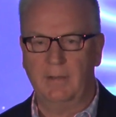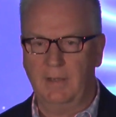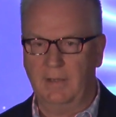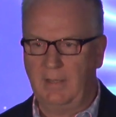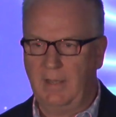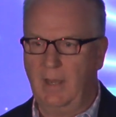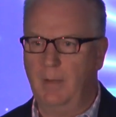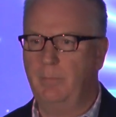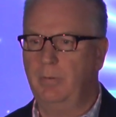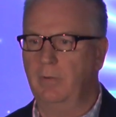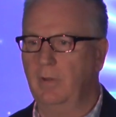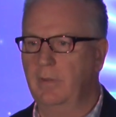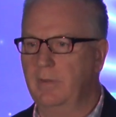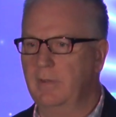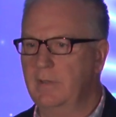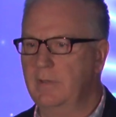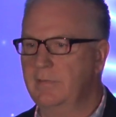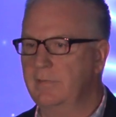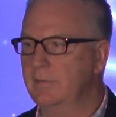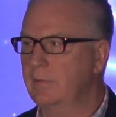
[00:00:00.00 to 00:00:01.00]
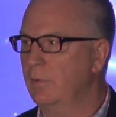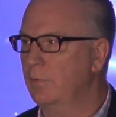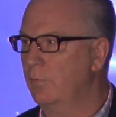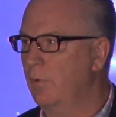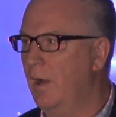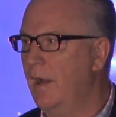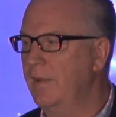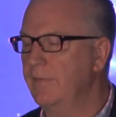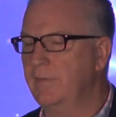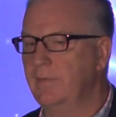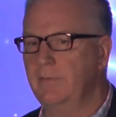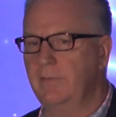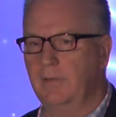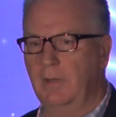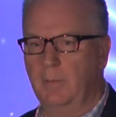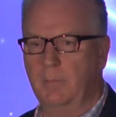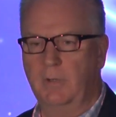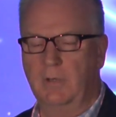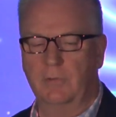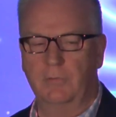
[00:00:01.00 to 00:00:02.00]
a couple of these horizons, and I'm
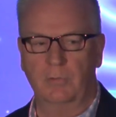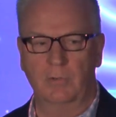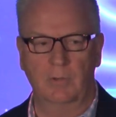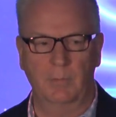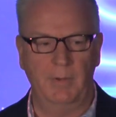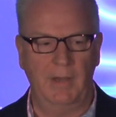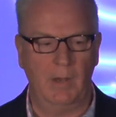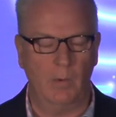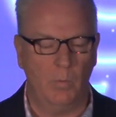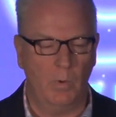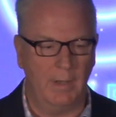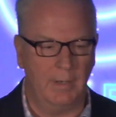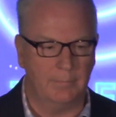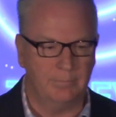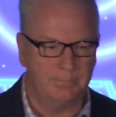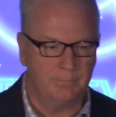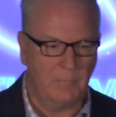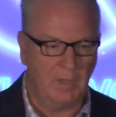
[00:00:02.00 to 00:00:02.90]
going to talk about one.